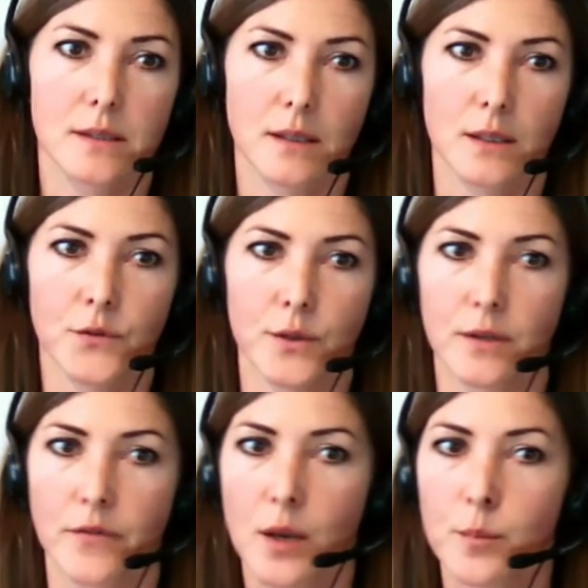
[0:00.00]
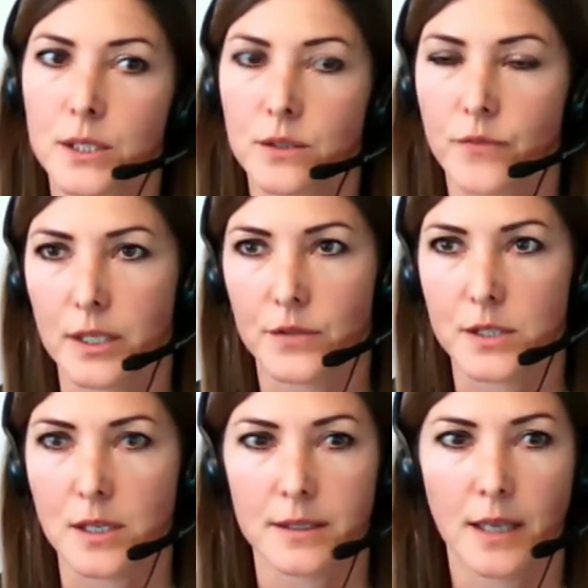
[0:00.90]
for the development of
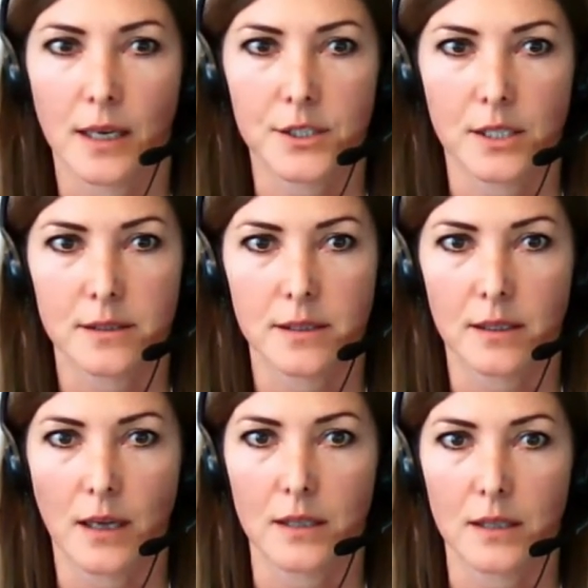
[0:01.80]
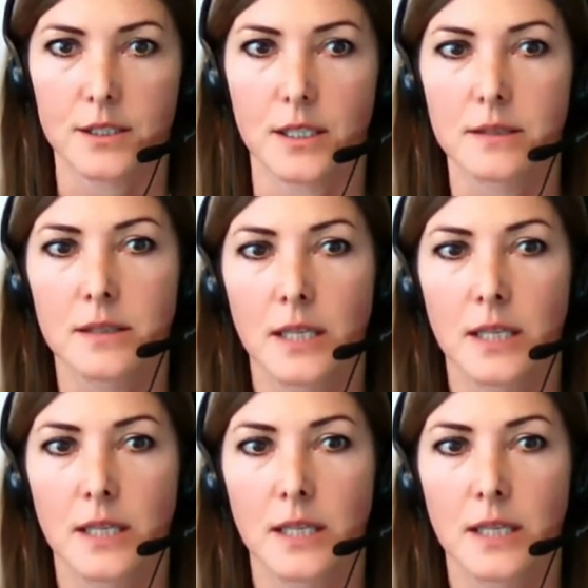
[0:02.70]
artificial intelligence technologies.